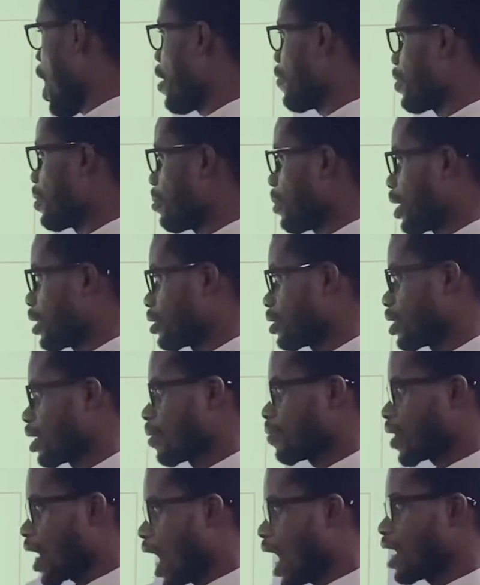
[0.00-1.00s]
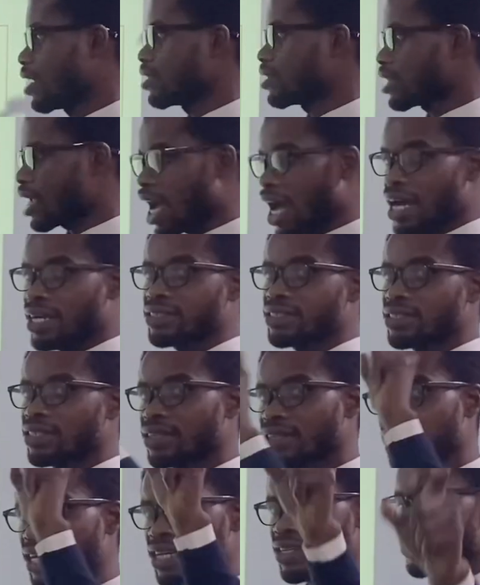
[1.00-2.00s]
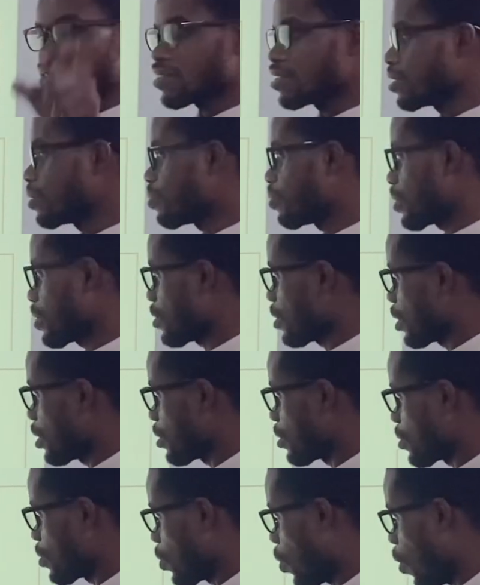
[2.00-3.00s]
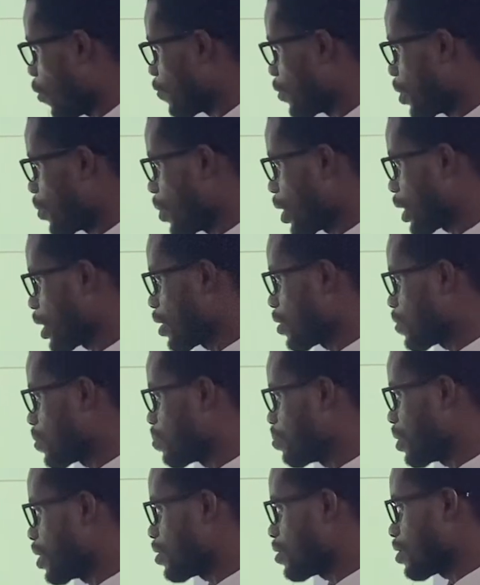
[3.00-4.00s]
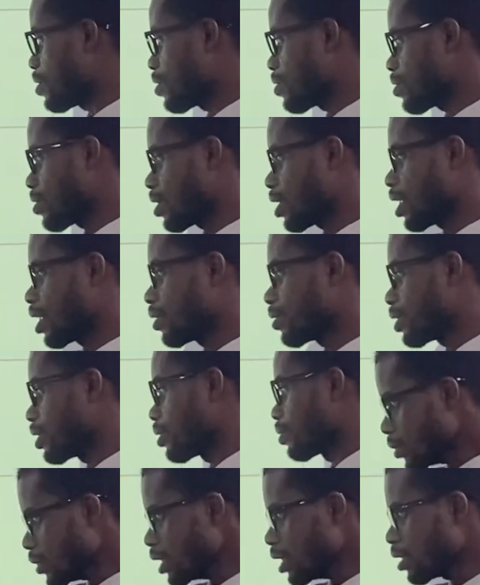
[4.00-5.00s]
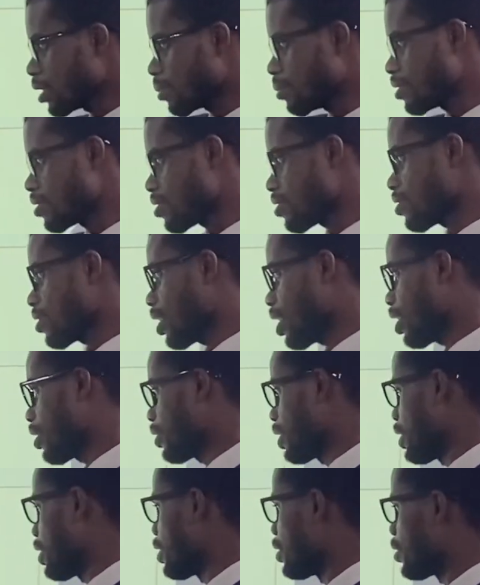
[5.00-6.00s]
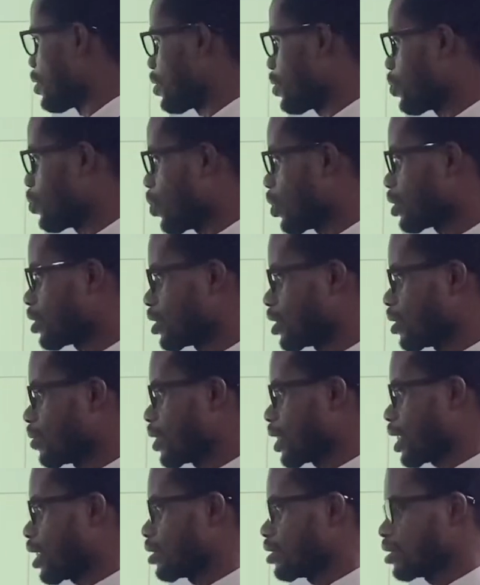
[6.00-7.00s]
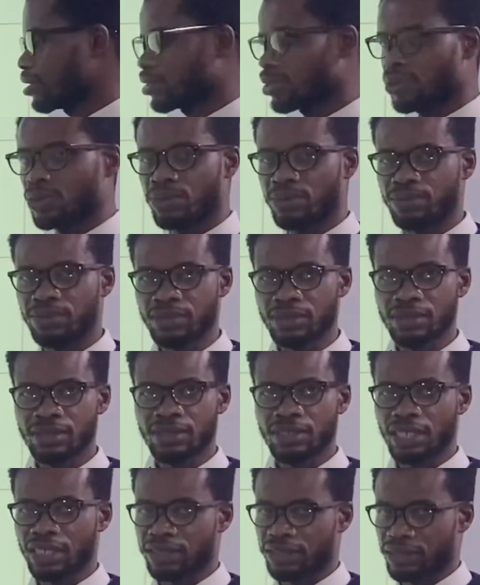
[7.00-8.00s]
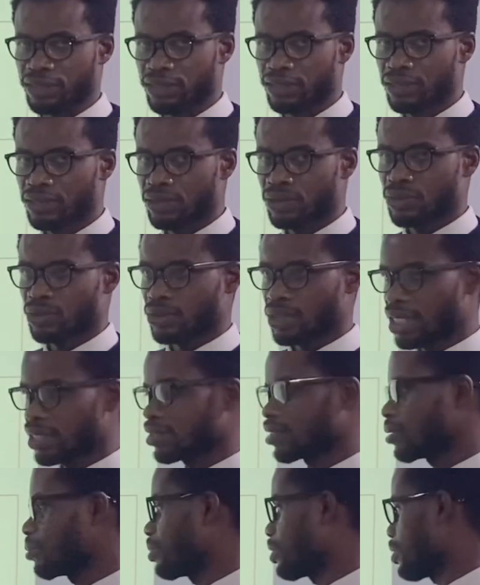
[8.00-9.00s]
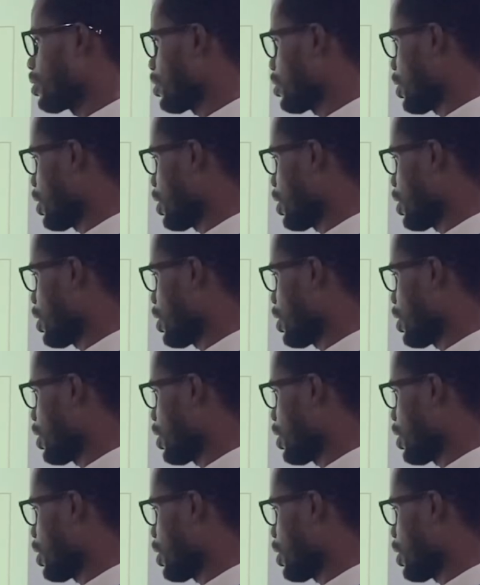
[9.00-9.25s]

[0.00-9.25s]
every month, and add 13% of the worker's basic salary. The basic salary is what the worker takes home. Yes, so that's the basic